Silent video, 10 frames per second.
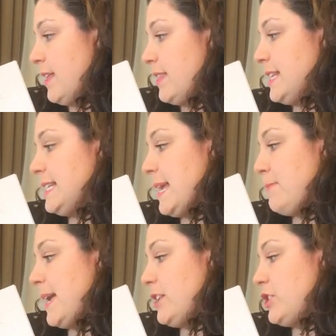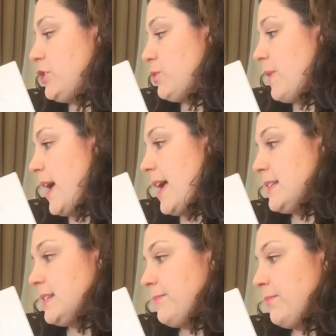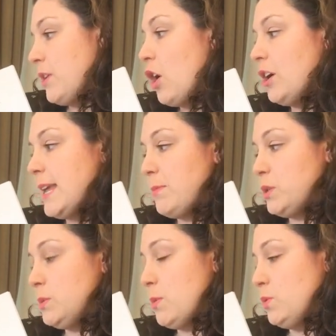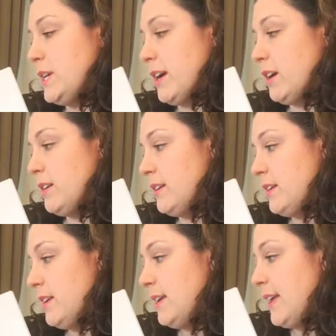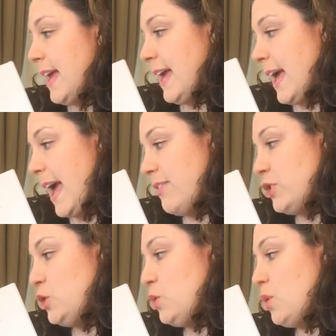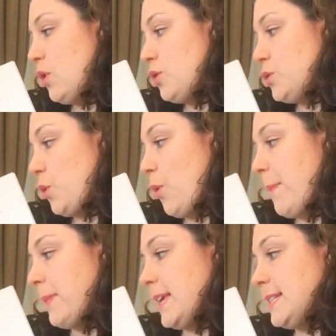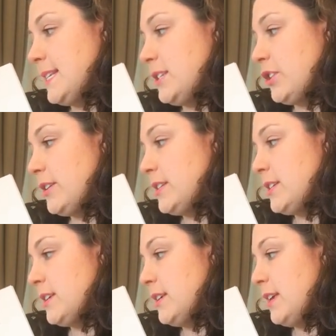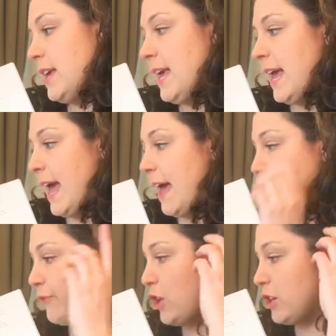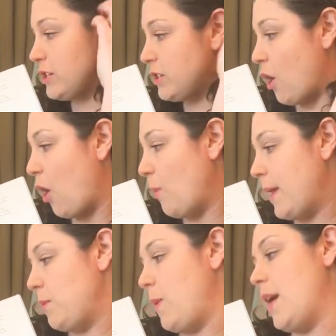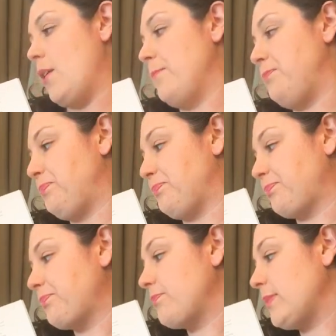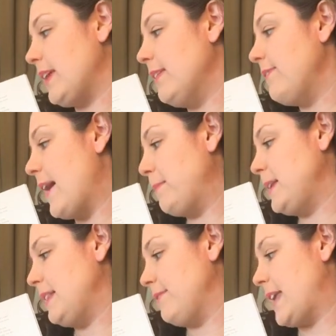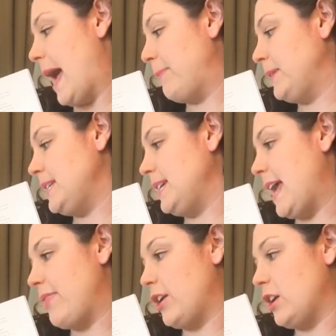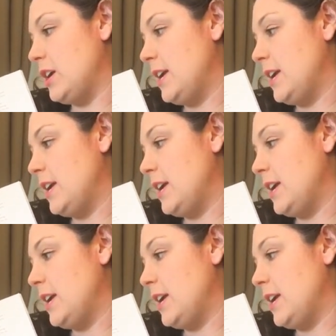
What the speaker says: the same age as Shiraz. Her name was Monir, and the 2 girls grew up like sisters. At first, all went well. The family lived happily together,